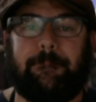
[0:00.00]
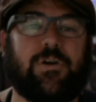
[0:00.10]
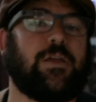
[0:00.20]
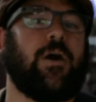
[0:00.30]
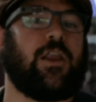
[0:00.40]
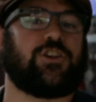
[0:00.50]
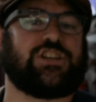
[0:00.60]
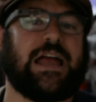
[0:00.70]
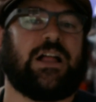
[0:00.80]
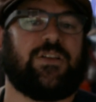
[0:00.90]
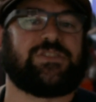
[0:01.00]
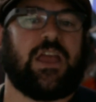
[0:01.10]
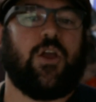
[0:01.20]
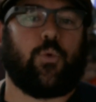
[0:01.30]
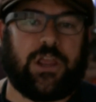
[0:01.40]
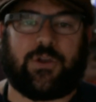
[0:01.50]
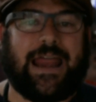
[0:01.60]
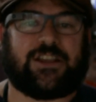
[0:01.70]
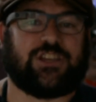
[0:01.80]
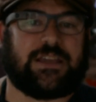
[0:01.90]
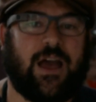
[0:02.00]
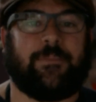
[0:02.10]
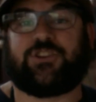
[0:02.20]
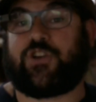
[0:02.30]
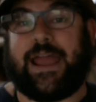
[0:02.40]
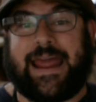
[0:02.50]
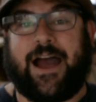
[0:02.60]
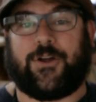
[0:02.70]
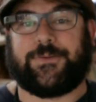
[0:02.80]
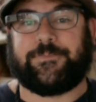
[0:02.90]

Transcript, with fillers: put them on our shelves where you can actually come and try it out.